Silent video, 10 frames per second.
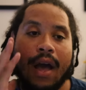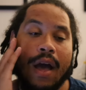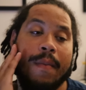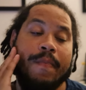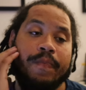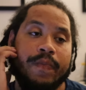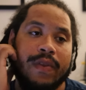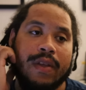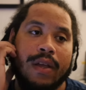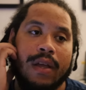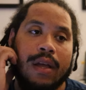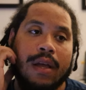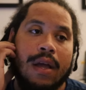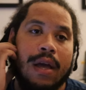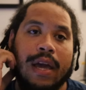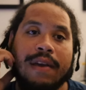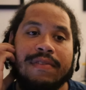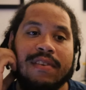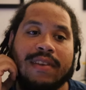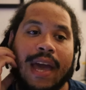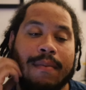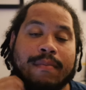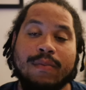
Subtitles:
If this game,